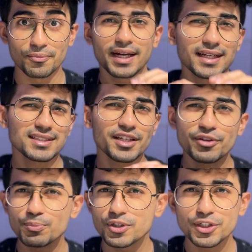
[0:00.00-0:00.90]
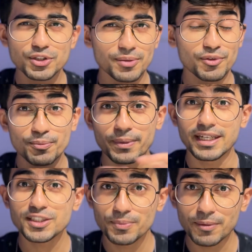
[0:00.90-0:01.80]
It has given birth to some of the
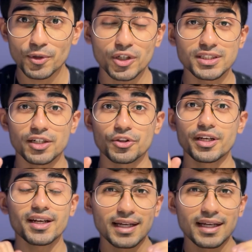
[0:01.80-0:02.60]
biggest meme coins out there,